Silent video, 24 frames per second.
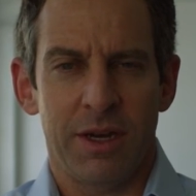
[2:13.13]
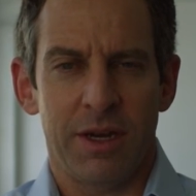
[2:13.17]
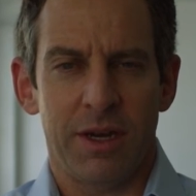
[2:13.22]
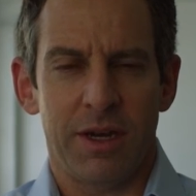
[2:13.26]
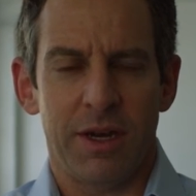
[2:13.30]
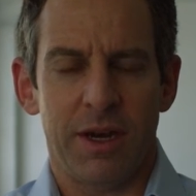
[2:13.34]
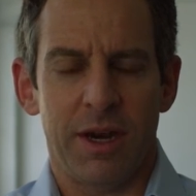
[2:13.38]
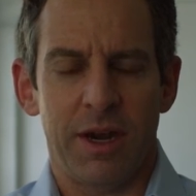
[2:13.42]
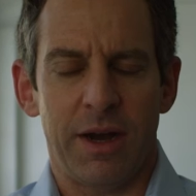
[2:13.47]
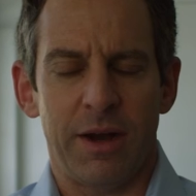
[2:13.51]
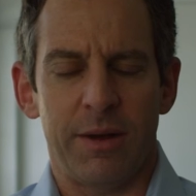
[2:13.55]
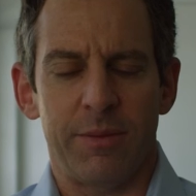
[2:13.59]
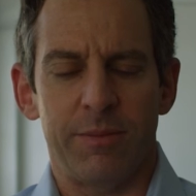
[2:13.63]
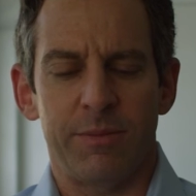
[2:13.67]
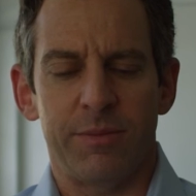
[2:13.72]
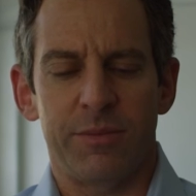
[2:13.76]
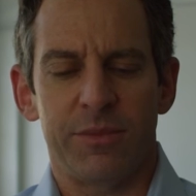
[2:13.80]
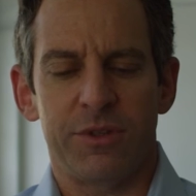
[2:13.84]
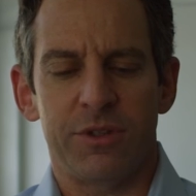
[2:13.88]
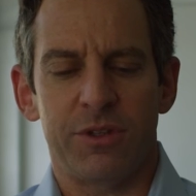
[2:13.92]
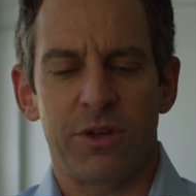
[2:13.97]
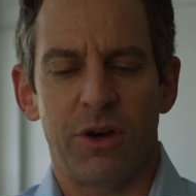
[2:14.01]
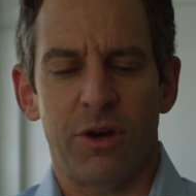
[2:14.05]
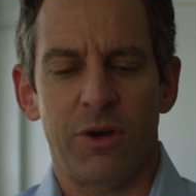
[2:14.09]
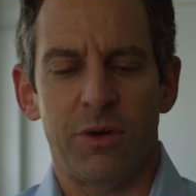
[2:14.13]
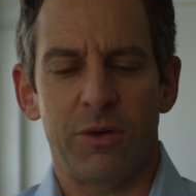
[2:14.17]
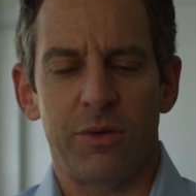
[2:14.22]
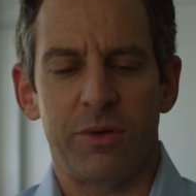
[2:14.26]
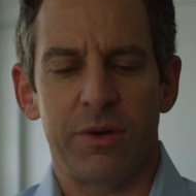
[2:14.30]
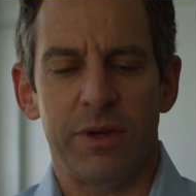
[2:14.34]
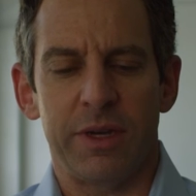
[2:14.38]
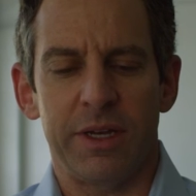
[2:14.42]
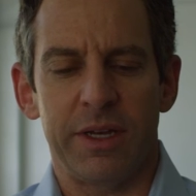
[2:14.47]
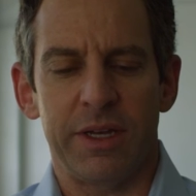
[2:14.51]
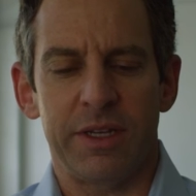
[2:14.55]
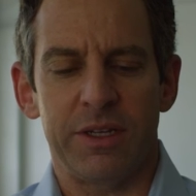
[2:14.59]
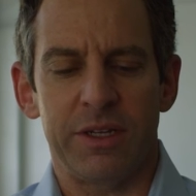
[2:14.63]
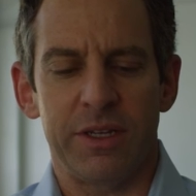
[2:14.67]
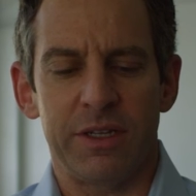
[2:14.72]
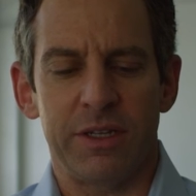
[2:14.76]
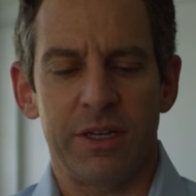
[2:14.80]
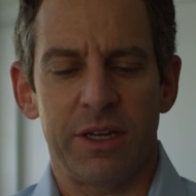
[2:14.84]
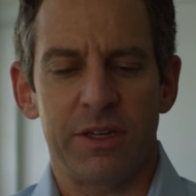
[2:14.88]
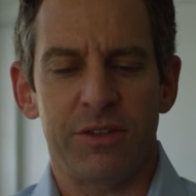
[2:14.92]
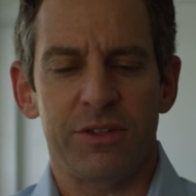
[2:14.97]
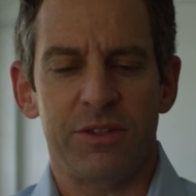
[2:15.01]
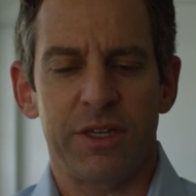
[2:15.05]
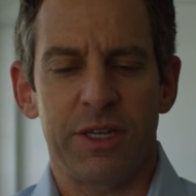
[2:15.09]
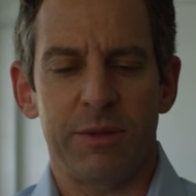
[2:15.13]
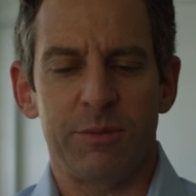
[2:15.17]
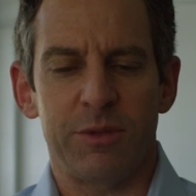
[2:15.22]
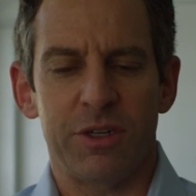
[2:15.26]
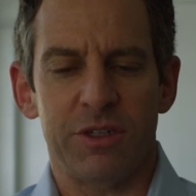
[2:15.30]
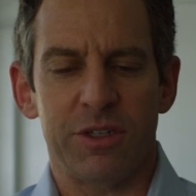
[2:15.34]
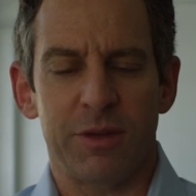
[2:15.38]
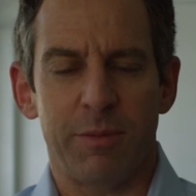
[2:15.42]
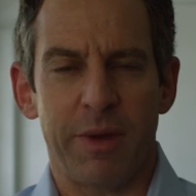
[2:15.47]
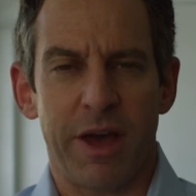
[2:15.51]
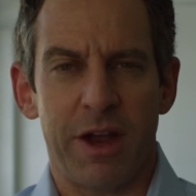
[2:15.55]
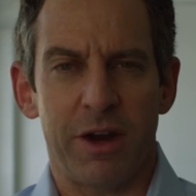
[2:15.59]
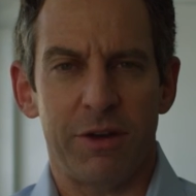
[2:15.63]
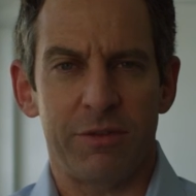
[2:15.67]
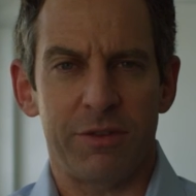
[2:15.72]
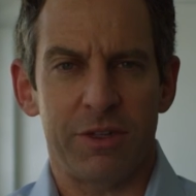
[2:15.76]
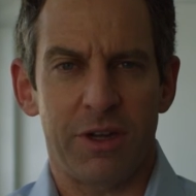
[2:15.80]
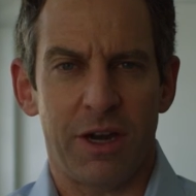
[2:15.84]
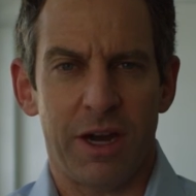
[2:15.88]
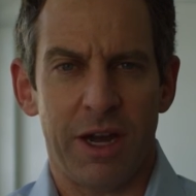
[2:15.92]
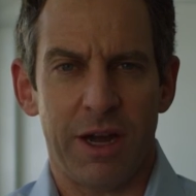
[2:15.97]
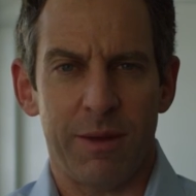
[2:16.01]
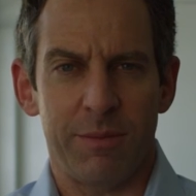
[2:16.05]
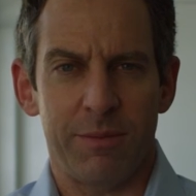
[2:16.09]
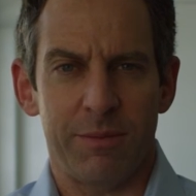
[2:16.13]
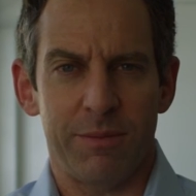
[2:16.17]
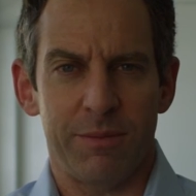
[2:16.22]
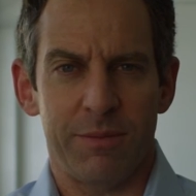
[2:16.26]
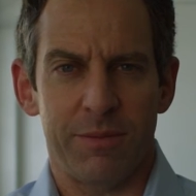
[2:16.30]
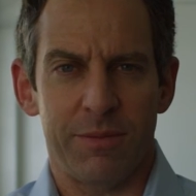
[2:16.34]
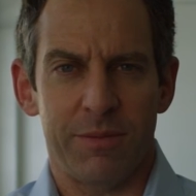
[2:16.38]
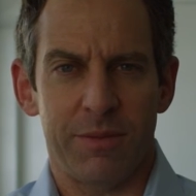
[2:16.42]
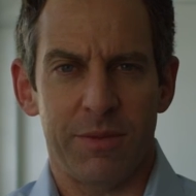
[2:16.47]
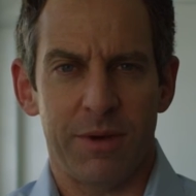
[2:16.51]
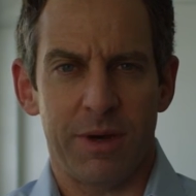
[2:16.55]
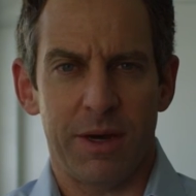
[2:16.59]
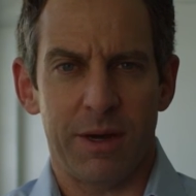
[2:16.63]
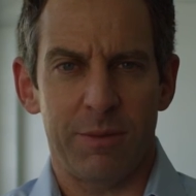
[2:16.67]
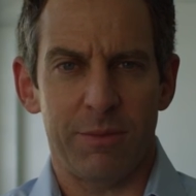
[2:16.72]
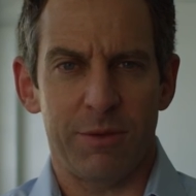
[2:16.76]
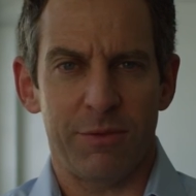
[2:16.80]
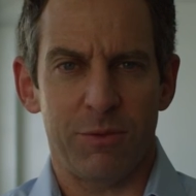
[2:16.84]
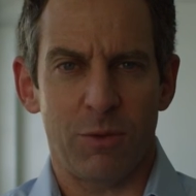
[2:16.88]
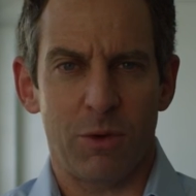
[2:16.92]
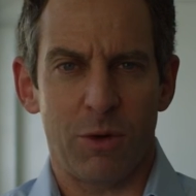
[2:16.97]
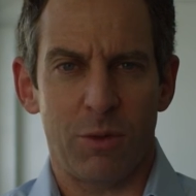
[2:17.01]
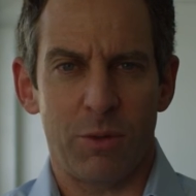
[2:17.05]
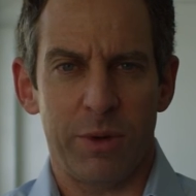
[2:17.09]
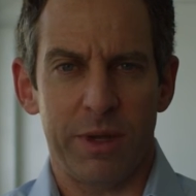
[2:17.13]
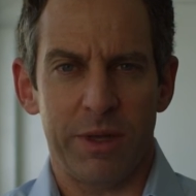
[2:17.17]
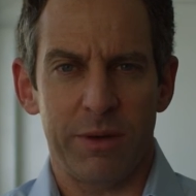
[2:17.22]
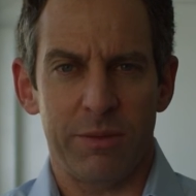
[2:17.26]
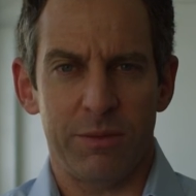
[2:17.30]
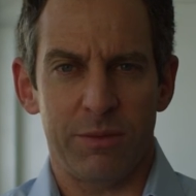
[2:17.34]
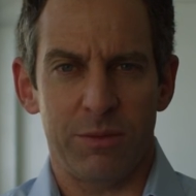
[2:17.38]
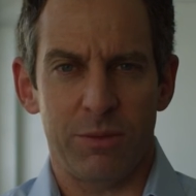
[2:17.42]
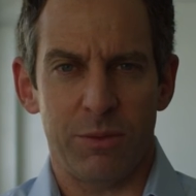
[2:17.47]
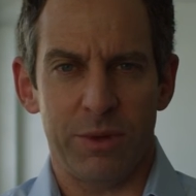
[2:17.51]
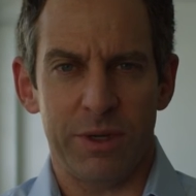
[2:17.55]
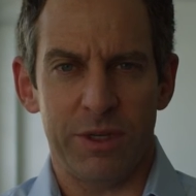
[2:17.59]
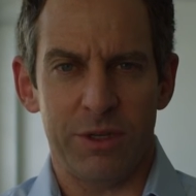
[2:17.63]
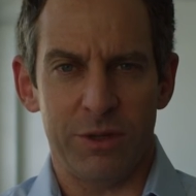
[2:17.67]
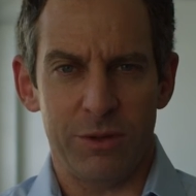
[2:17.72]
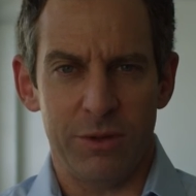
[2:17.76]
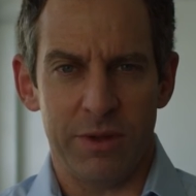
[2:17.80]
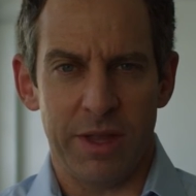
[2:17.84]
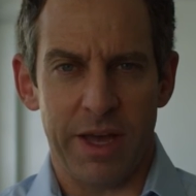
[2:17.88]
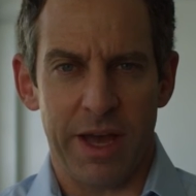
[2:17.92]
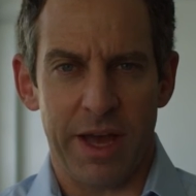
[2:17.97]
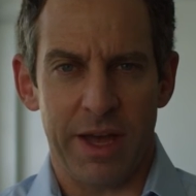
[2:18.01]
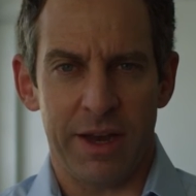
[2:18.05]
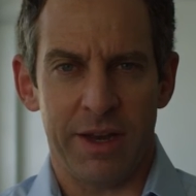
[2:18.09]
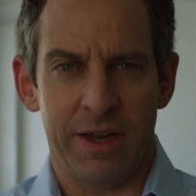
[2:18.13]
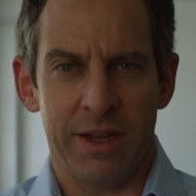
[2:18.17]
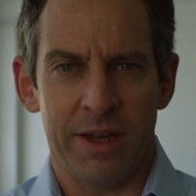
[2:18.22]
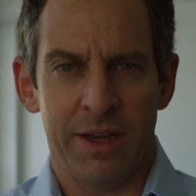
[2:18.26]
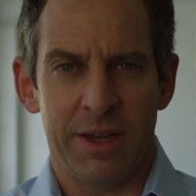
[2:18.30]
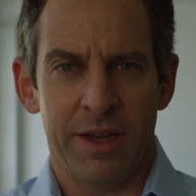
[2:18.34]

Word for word: Uh, so it, it does seem just a matter of time uh, before we, we do that.